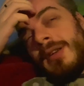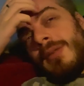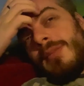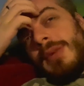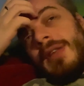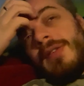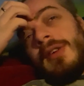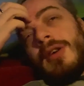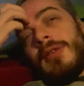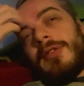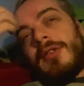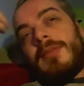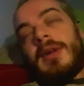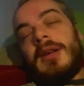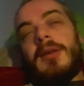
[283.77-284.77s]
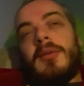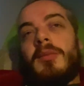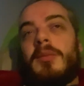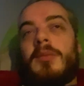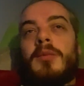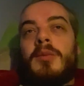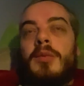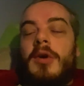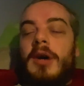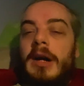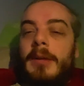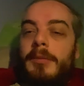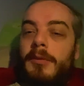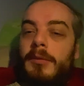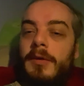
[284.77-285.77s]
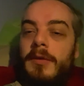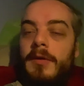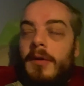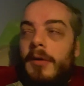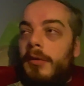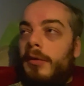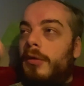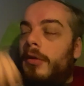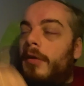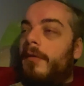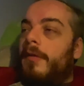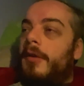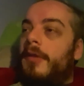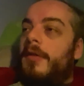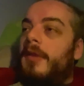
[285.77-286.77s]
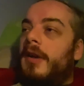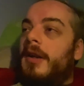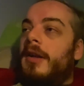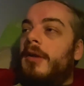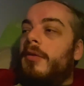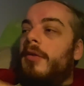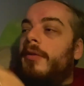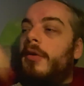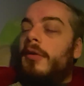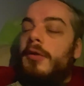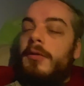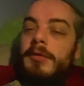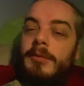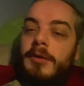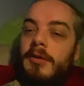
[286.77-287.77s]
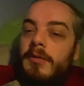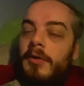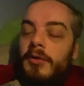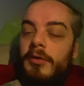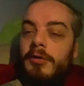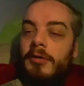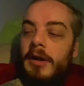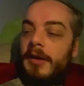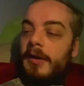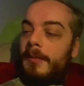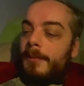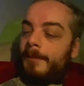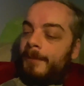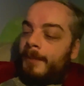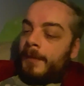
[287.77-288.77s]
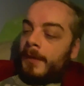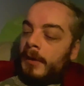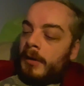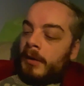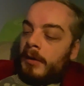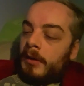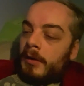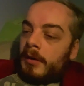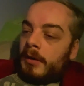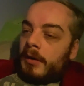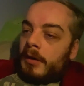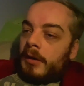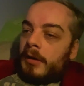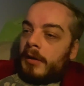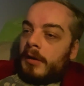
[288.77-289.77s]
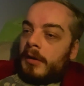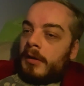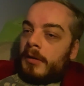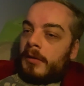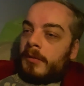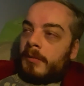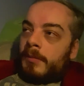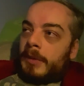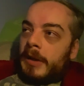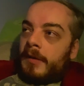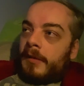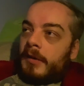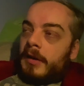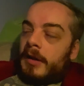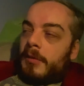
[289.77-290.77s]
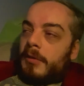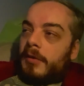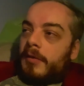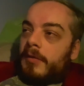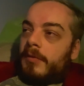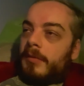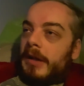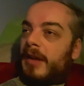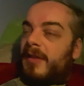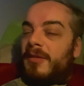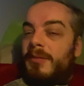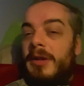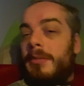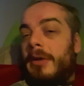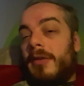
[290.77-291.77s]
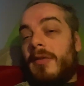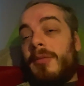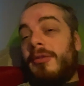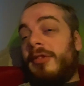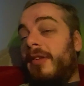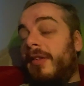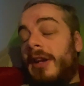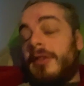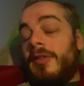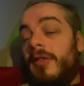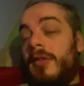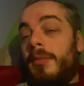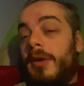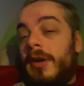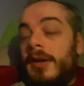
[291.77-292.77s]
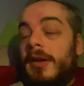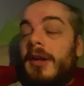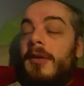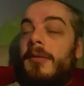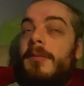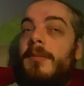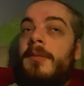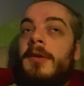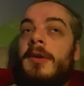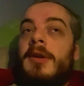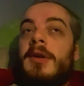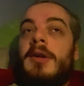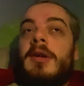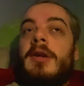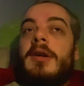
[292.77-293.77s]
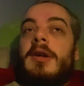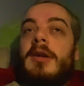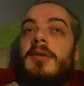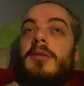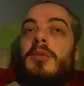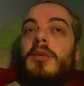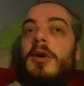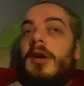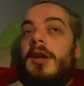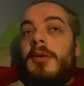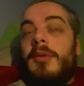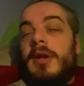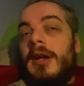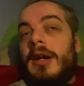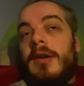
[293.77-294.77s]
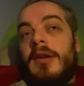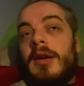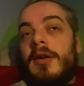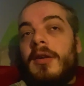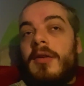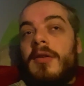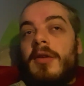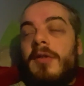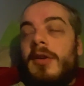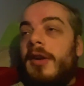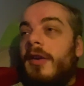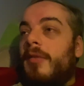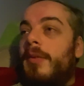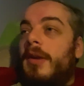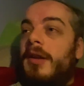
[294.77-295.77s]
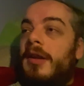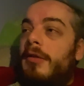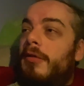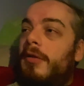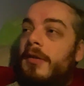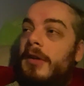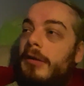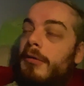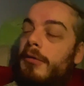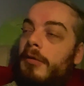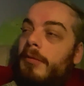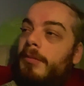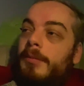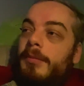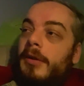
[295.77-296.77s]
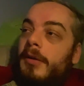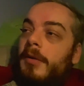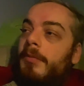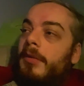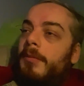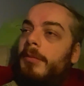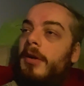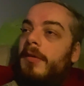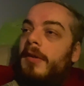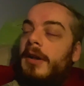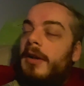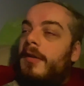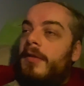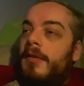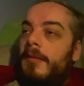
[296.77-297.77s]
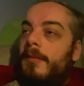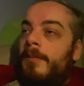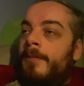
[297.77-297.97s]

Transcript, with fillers: Basically, I was explaining what happened with the phone call on Thursday. It was a phone call from Universal Credit. Uh, basically, they were just asking me about some transactions on my account and why they were there and that kind of stuff, and I explained they're all, they're all per perfectly innocent.